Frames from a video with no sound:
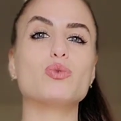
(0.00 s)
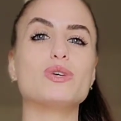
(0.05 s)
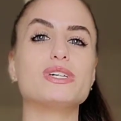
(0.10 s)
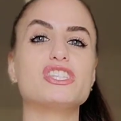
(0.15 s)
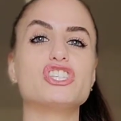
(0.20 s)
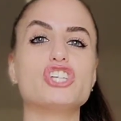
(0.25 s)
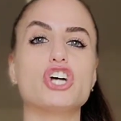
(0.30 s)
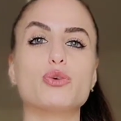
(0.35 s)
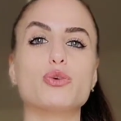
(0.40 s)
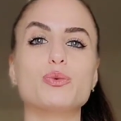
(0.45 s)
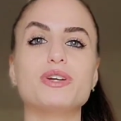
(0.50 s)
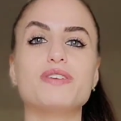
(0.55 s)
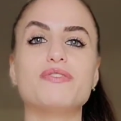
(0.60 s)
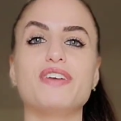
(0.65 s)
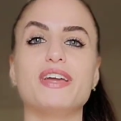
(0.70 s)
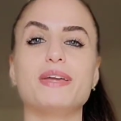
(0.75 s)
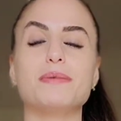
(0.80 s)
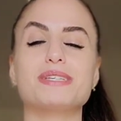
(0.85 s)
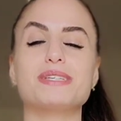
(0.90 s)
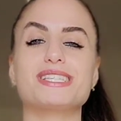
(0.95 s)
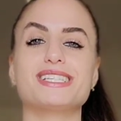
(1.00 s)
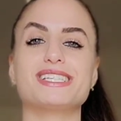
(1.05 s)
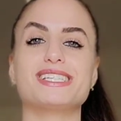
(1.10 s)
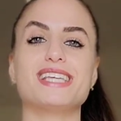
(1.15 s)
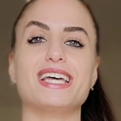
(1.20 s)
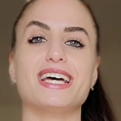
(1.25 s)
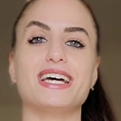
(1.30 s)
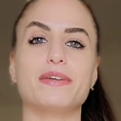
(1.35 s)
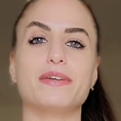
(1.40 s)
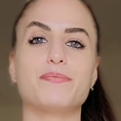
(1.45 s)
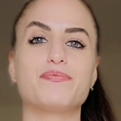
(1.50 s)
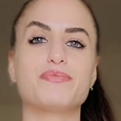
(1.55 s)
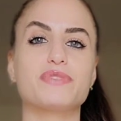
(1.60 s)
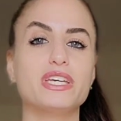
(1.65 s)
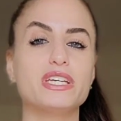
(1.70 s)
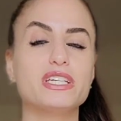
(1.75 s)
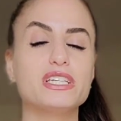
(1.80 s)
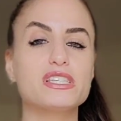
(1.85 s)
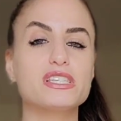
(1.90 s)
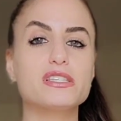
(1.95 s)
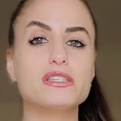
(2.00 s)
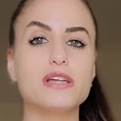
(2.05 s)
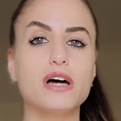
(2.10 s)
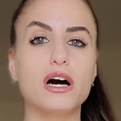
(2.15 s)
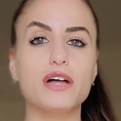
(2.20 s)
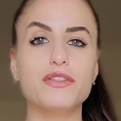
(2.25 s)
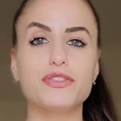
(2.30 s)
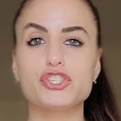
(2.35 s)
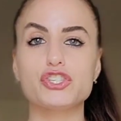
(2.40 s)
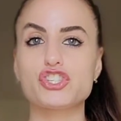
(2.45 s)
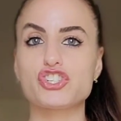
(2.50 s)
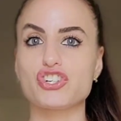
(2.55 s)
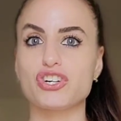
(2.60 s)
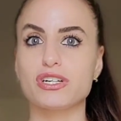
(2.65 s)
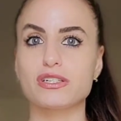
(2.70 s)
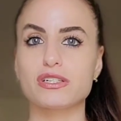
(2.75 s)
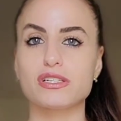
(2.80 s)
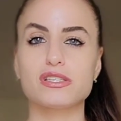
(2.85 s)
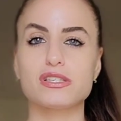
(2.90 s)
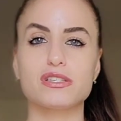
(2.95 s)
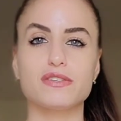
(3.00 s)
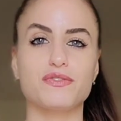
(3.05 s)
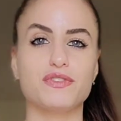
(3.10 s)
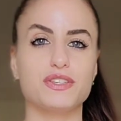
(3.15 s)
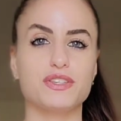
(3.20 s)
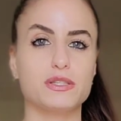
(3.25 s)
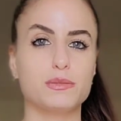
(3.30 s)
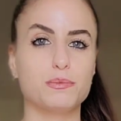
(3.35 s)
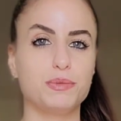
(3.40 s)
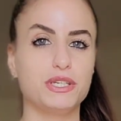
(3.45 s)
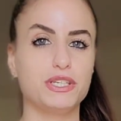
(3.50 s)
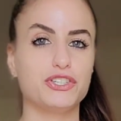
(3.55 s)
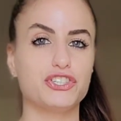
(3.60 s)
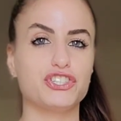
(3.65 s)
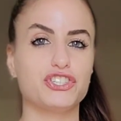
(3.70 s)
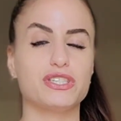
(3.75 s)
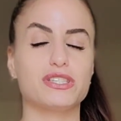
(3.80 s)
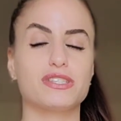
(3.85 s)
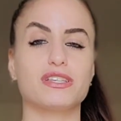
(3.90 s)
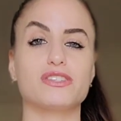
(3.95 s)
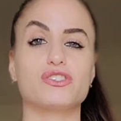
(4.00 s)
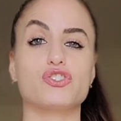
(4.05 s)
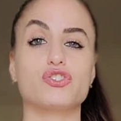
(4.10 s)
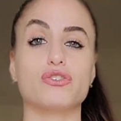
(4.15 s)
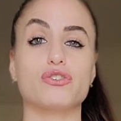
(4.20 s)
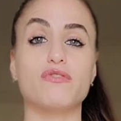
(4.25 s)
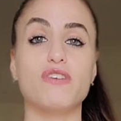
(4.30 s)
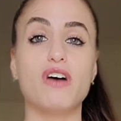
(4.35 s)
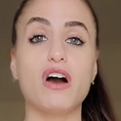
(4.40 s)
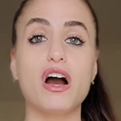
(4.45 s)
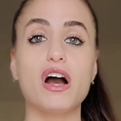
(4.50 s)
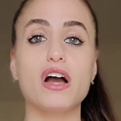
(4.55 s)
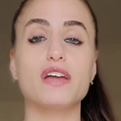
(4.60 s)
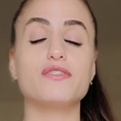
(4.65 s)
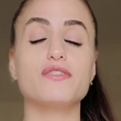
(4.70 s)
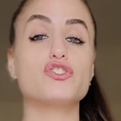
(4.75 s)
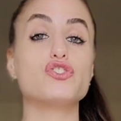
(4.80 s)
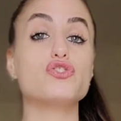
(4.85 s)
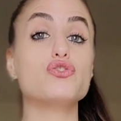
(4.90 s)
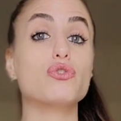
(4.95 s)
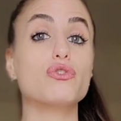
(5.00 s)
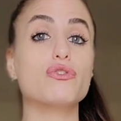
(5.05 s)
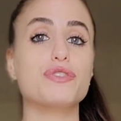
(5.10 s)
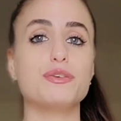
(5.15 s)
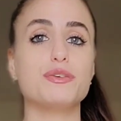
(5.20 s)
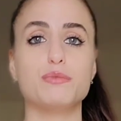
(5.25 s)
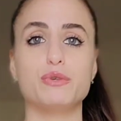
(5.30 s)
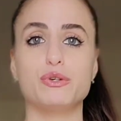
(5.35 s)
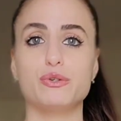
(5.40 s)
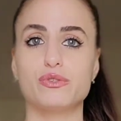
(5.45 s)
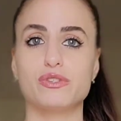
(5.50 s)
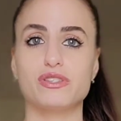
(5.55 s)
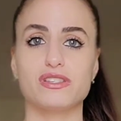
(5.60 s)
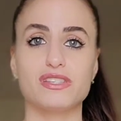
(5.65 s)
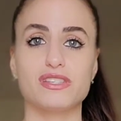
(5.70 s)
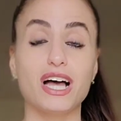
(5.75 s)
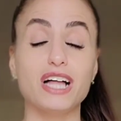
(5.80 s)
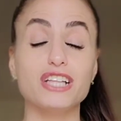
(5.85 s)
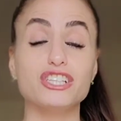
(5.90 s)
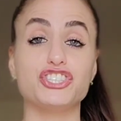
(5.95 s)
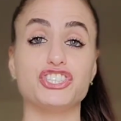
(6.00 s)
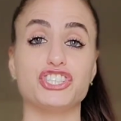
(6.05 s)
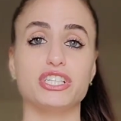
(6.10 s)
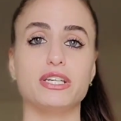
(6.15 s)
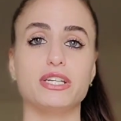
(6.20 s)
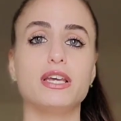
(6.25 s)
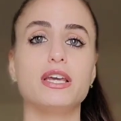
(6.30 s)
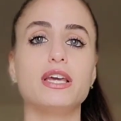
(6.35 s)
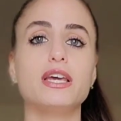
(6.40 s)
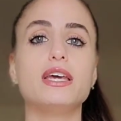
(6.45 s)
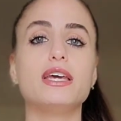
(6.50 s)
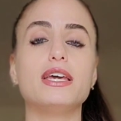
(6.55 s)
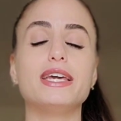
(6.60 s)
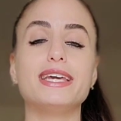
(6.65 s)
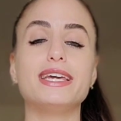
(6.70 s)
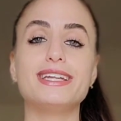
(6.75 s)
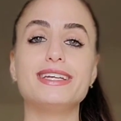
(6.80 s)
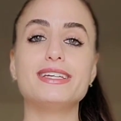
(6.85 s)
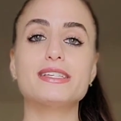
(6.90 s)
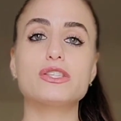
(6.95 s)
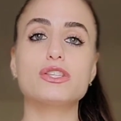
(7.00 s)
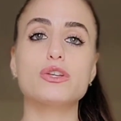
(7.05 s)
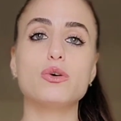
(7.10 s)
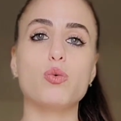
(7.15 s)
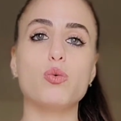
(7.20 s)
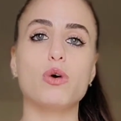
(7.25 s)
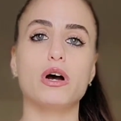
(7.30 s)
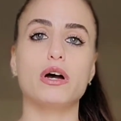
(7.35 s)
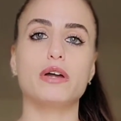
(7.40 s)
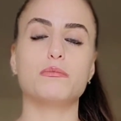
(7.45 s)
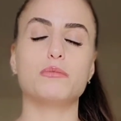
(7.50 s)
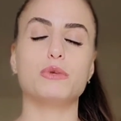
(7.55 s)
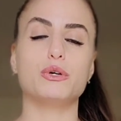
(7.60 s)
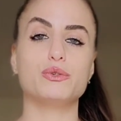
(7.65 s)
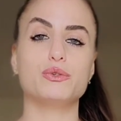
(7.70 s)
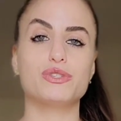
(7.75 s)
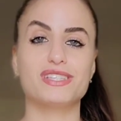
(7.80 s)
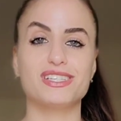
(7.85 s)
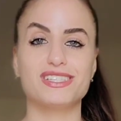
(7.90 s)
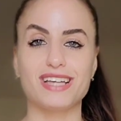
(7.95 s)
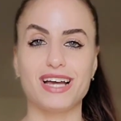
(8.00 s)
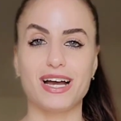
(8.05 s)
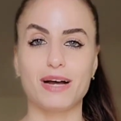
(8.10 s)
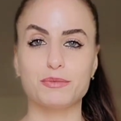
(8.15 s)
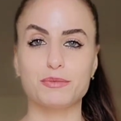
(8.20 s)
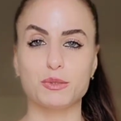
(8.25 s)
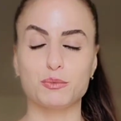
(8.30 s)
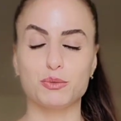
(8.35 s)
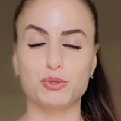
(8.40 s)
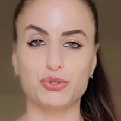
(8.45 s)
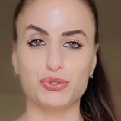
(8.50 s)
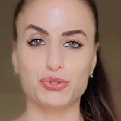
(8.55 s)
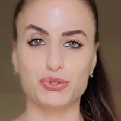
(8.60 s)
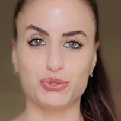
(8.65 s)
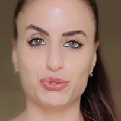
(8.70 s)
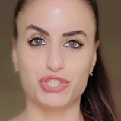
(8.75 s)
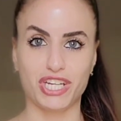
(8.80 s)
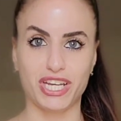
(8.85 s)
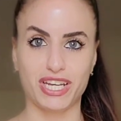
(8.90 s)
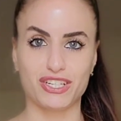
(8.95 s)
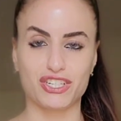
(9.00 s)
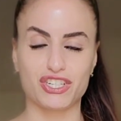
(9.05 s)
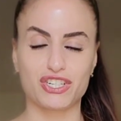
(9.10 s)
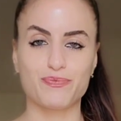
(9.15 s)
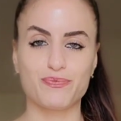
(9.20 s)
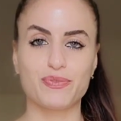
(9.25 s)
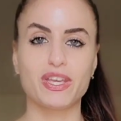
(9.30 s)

what Darwin famously said, it is not the strongest of the species that survives, nor the most intelligent. It is the one most adaptable to change.